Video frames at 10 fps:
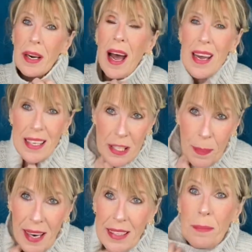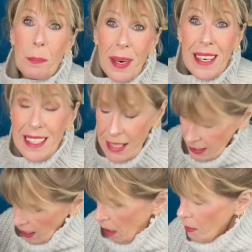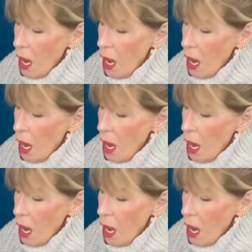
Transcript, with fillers: I expected, but it did come.